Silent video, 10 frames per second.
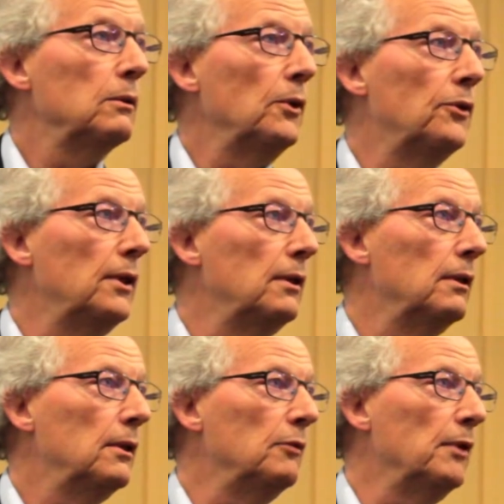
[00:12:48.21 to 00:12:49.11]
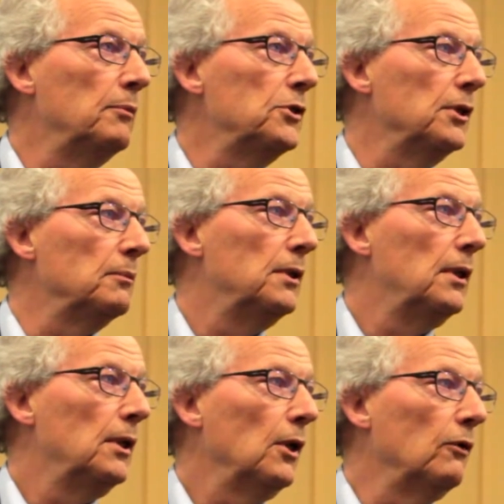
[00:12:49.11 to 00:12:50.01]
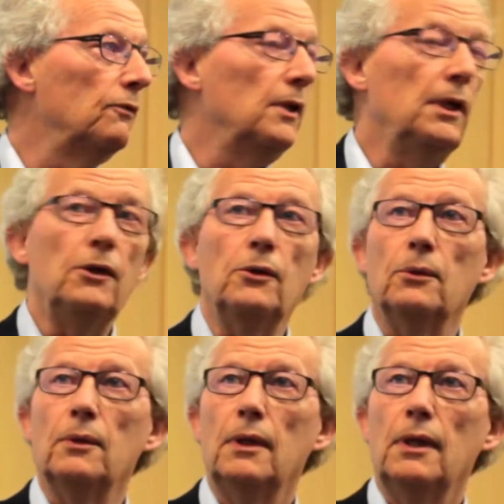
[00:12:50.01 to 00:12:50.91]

within the membership of the EU.